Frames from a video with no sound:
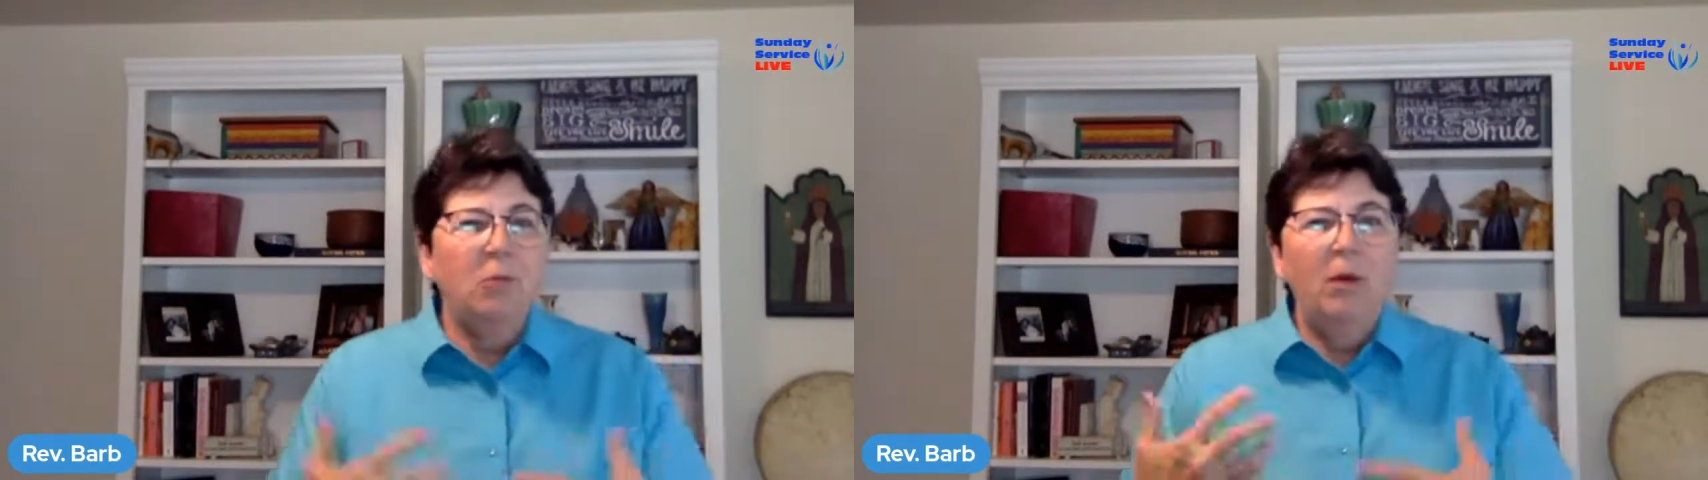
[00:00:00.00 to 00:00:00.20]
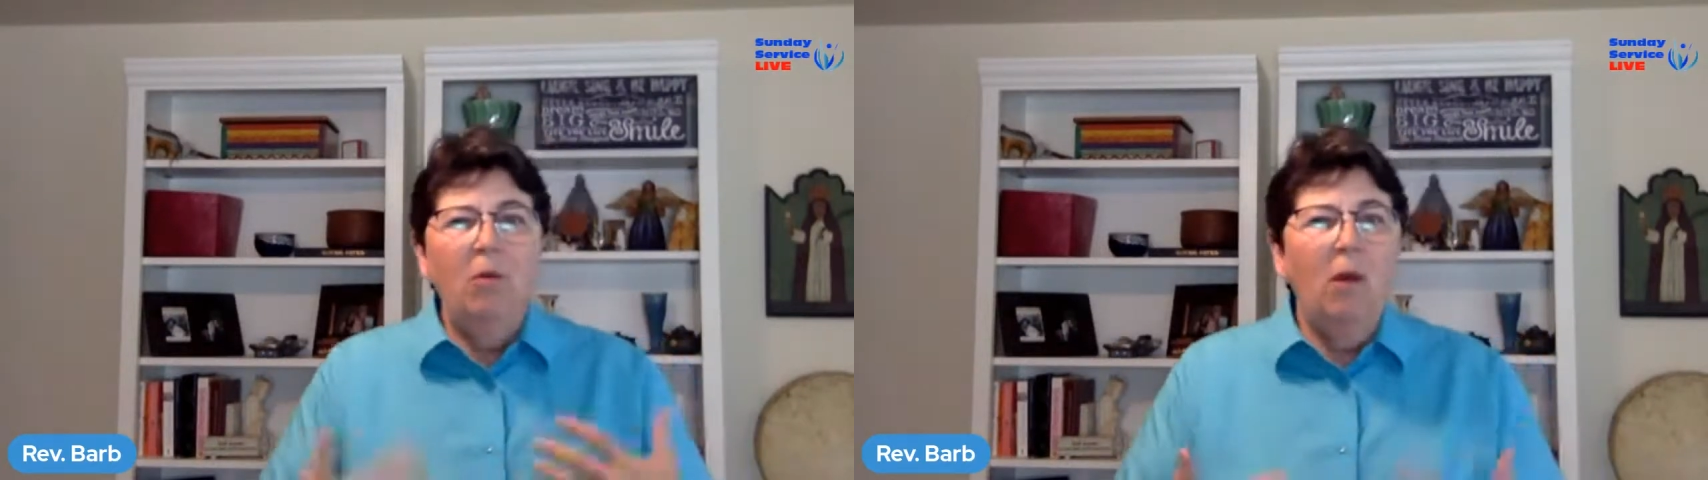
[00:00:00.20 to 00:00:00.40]

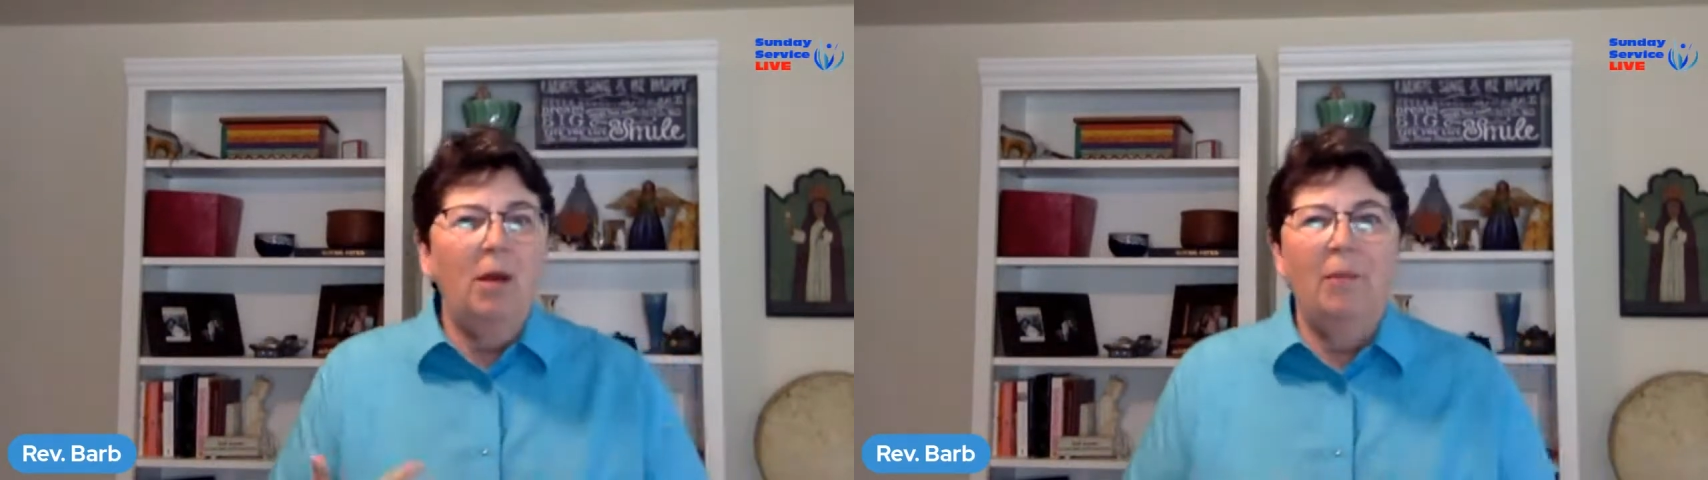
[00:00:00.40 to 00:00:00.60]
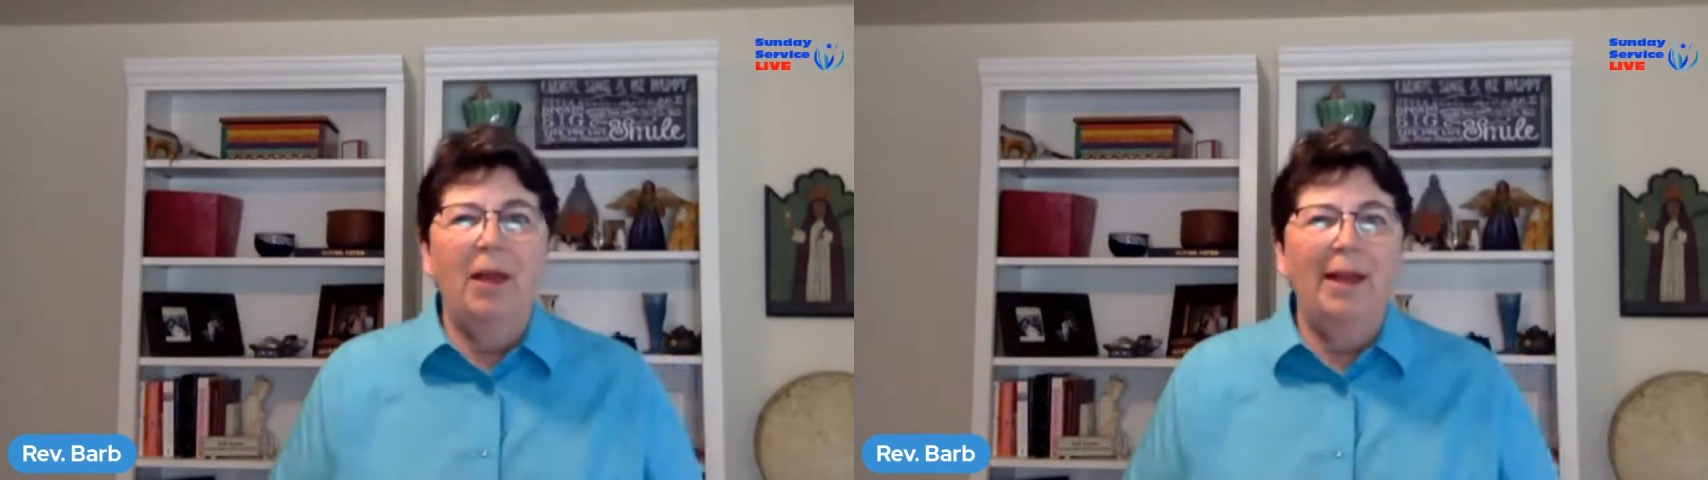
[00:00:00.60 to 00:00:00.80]
we don't
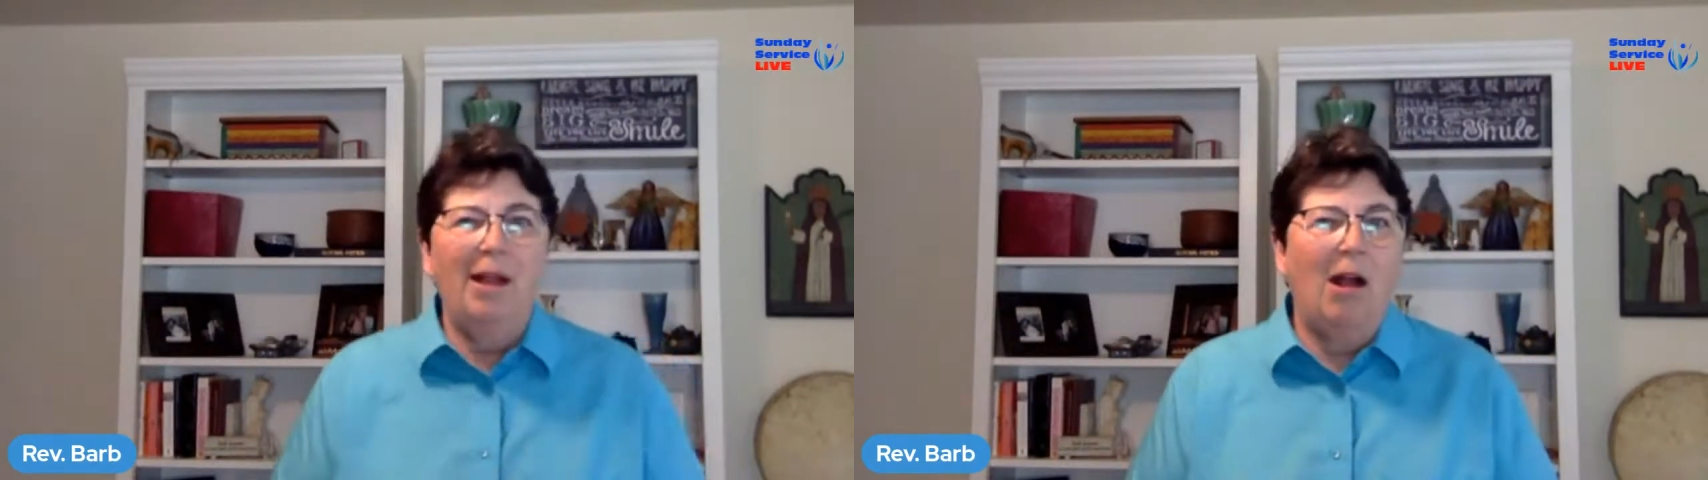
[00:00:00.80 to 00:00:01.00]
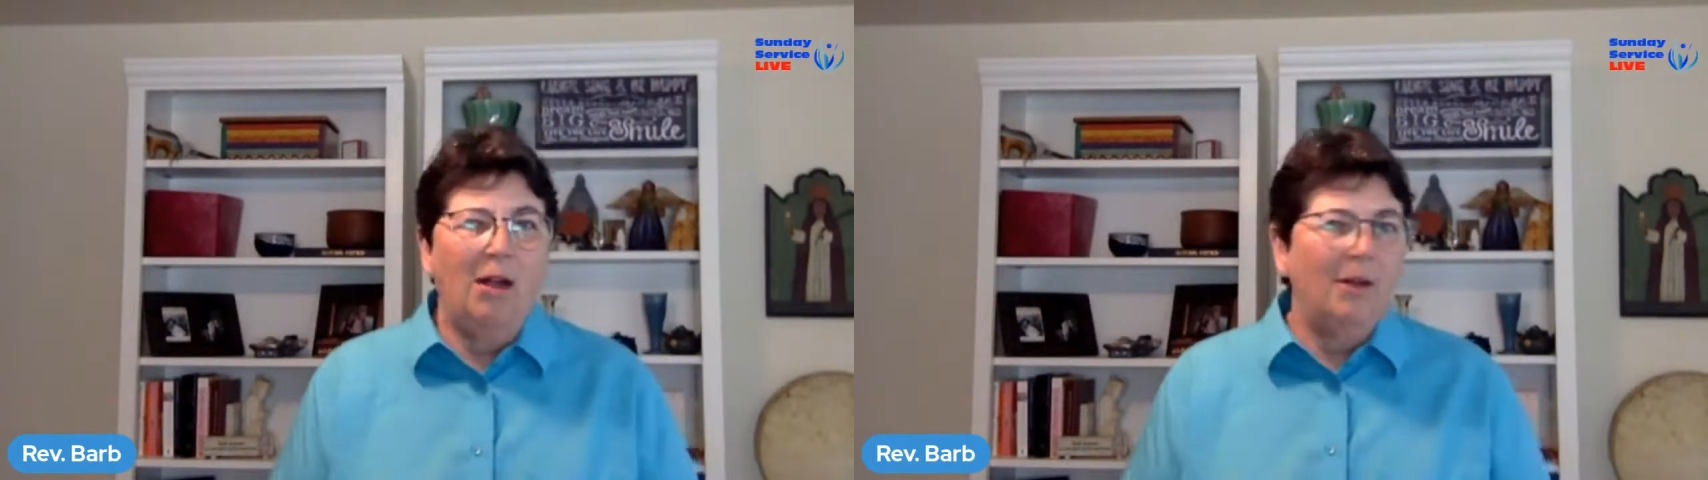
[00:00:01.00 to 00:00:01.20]
want to buy
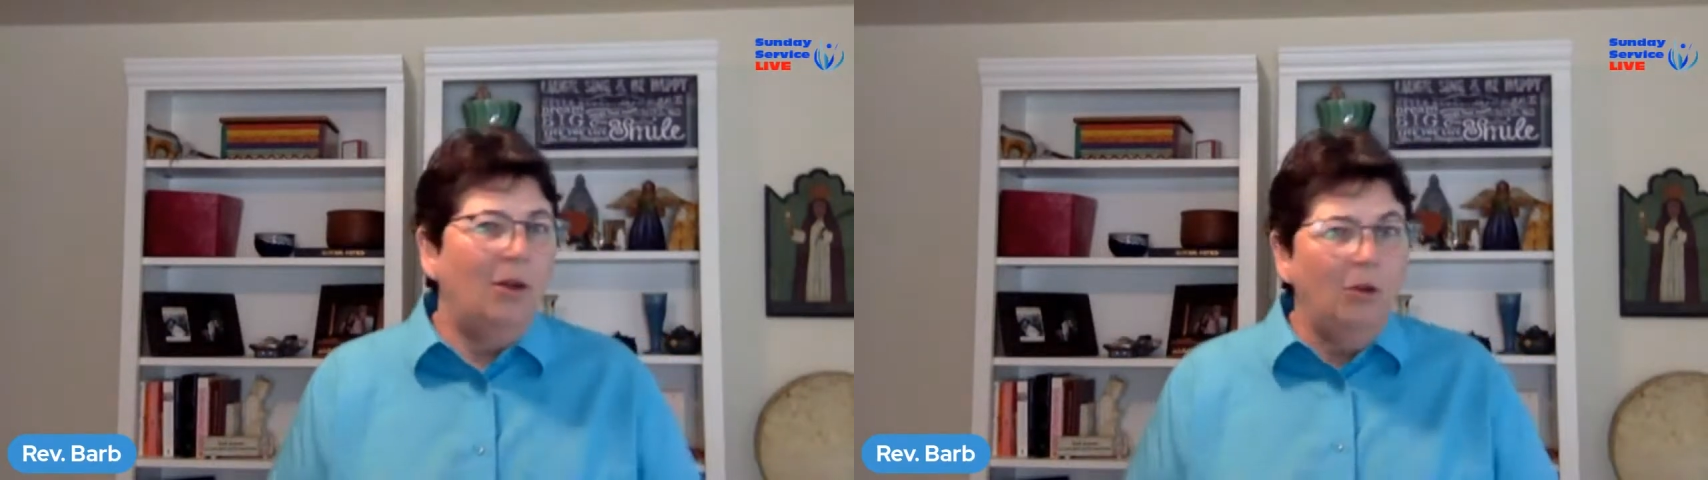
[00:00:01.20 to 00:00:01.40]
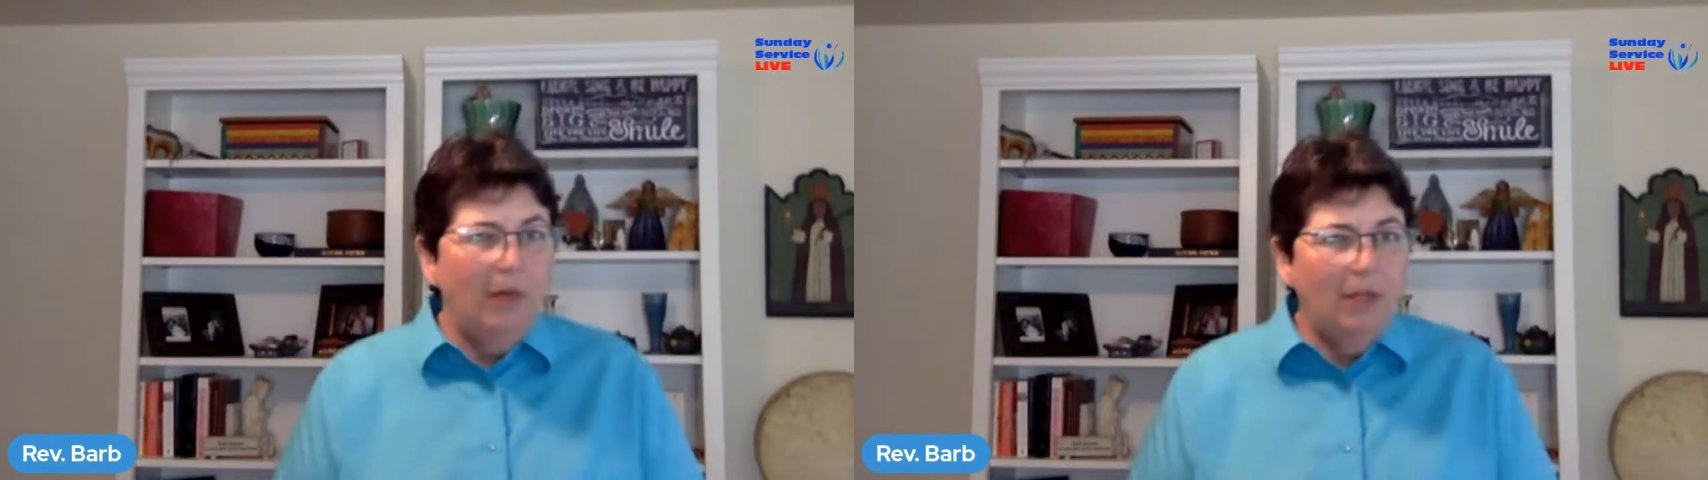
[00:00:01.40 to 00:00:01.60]
a condo